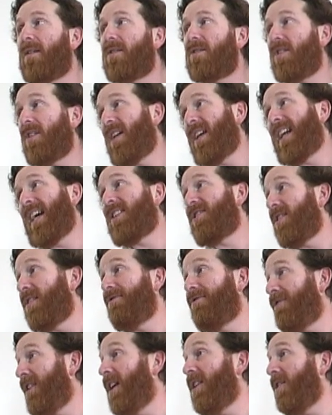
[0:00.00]
So you can actually
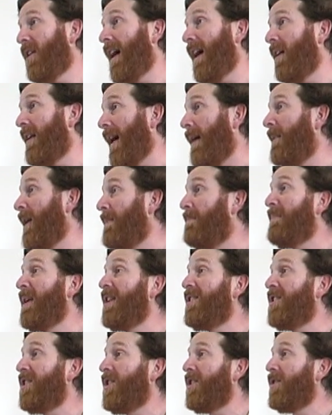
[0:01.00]
figure out how many
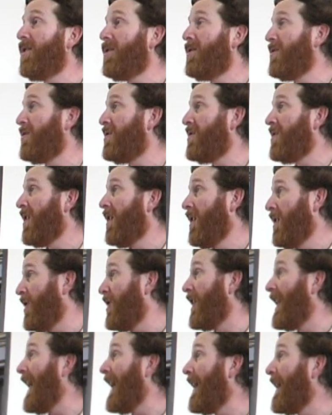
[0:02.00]
BTUs
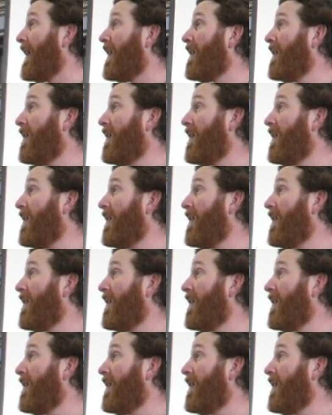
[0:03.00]
you're getting.